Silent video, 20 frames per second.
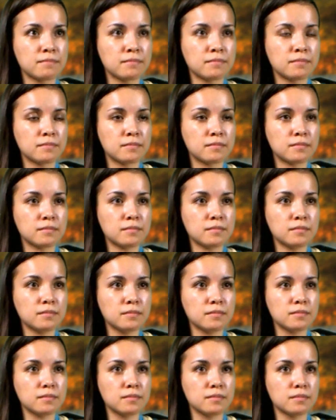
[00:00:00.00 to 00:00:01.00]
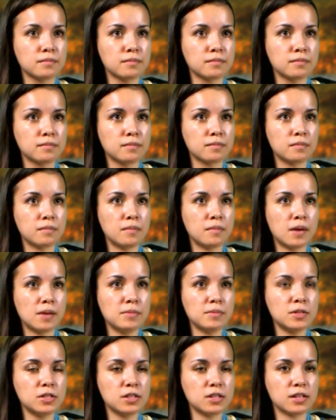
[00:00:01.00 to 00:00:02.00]
way down. Mm hmm.
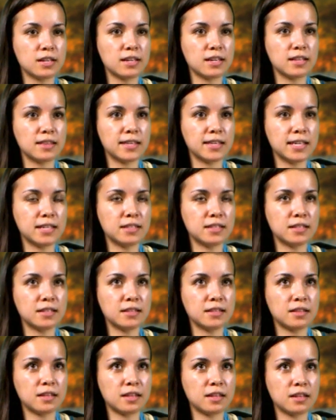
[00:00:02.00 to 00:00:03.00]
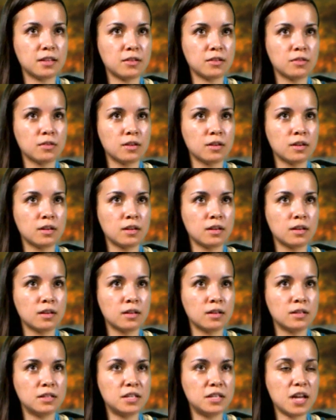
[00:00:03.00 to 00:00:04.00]
I'm just looking at these and seeing
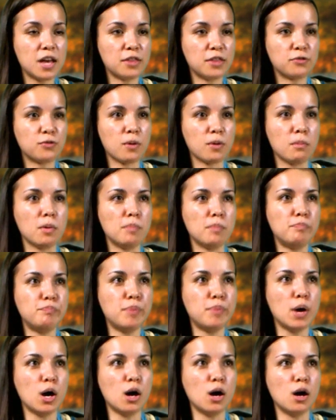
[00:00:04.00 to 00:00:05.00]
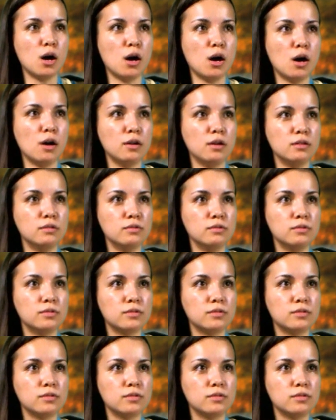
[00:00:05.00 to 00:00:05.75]
death from above.